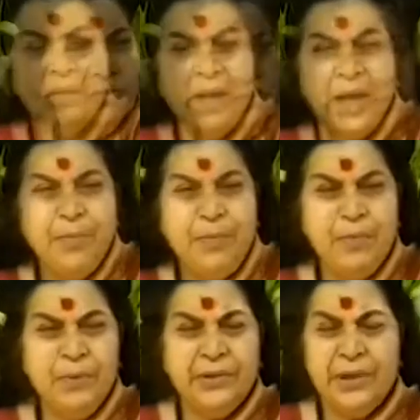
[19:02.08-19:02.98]
And
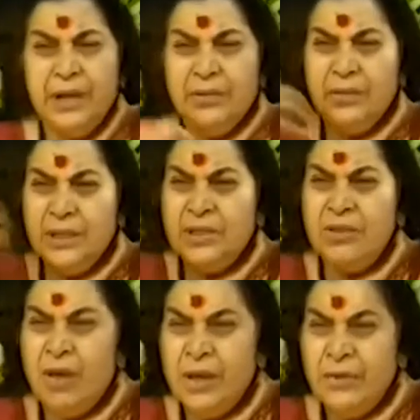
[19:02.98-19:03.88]
people try to
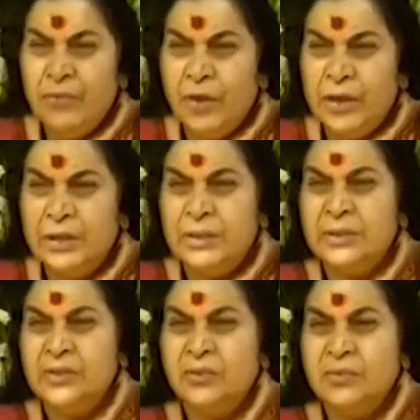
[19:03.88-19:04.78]
destroy it for it.
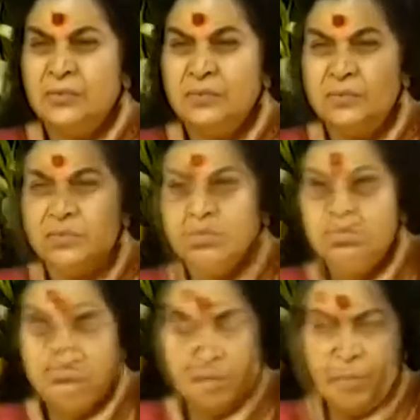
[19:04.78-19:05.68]

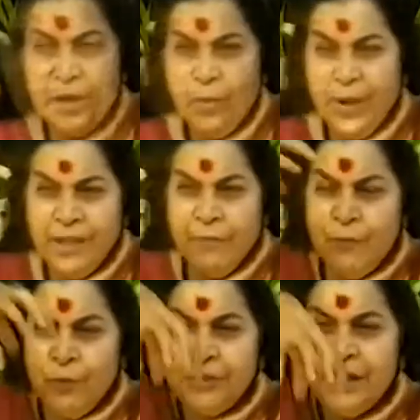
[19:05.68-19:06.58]
But when the
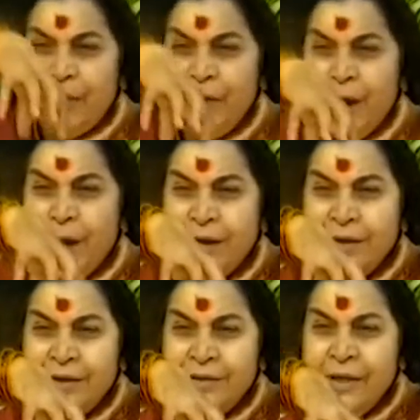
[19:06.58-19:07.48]
fruits appear,
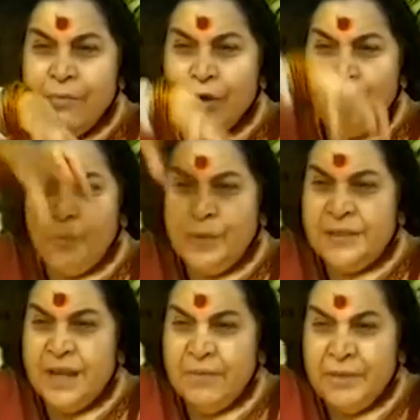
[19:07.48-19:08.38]
they want to
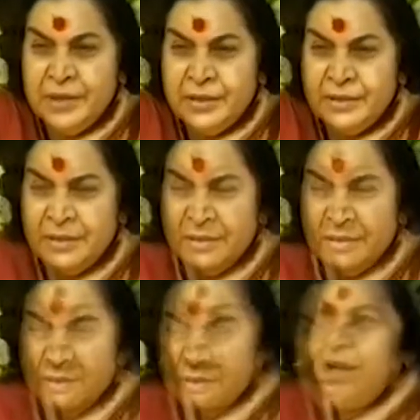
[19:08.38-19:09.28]
preserve it.
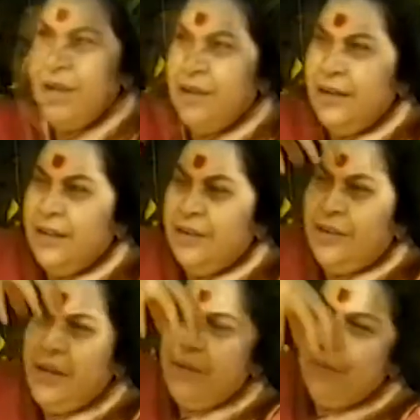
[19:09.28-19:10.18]
And the
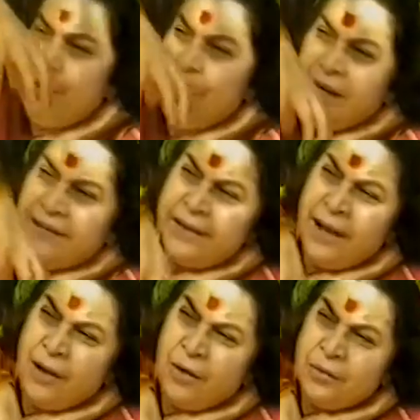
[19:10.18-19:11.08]
tree bends
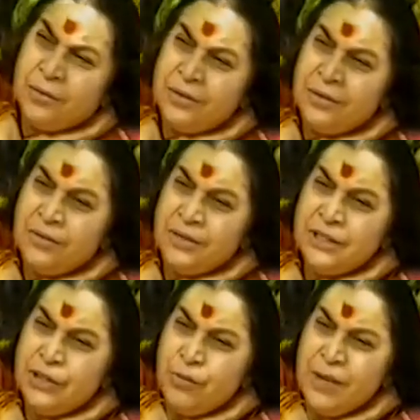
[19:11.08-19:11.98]
down.
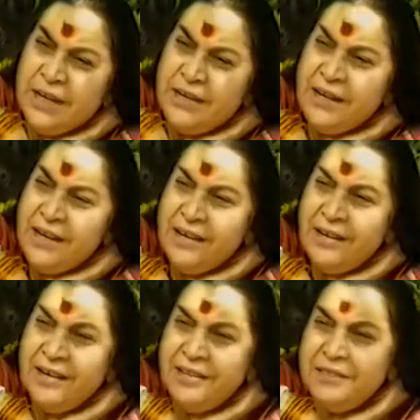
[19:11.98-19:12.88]
Its humility
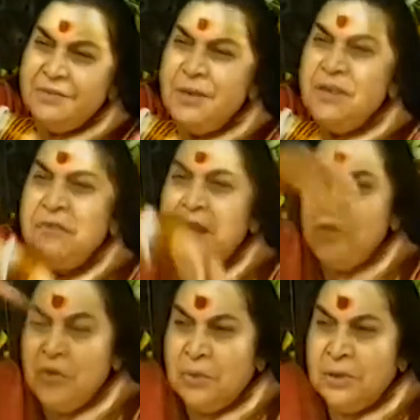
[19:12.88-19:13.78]
is very
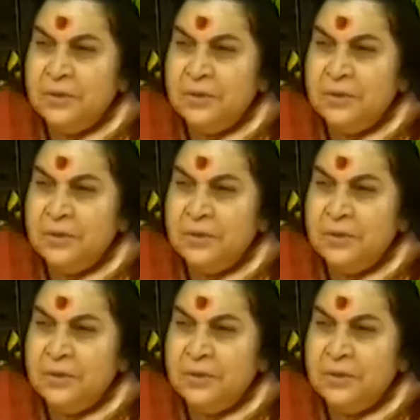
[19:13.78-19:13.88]
valuable.